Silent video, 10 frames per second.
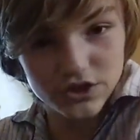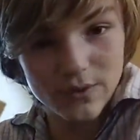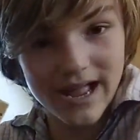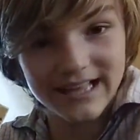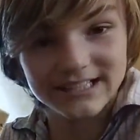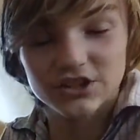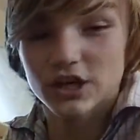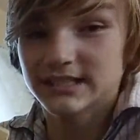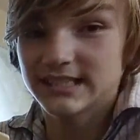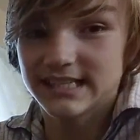hands
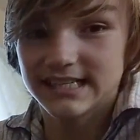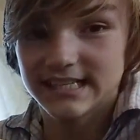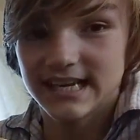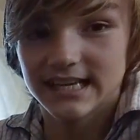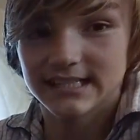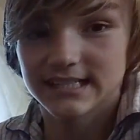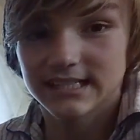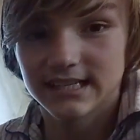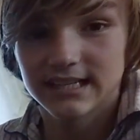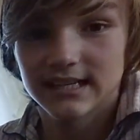just as easy as
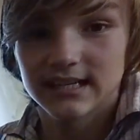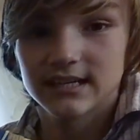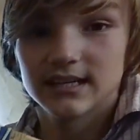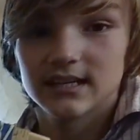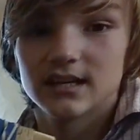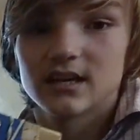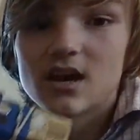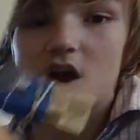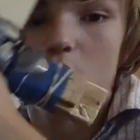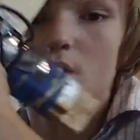
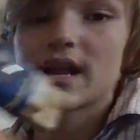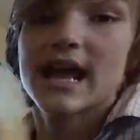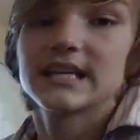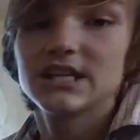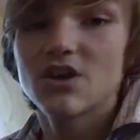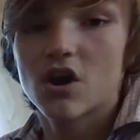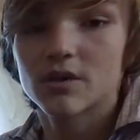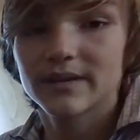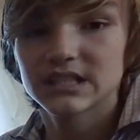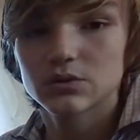a one-handed
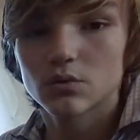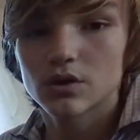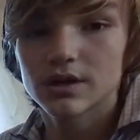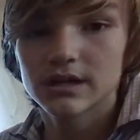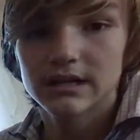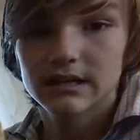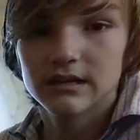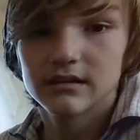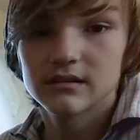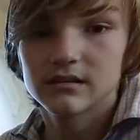arming sword
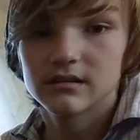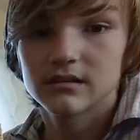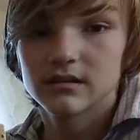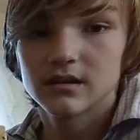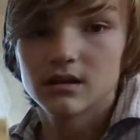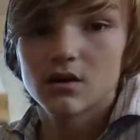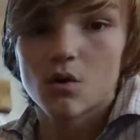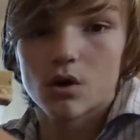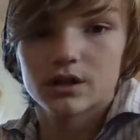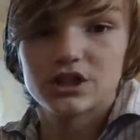or a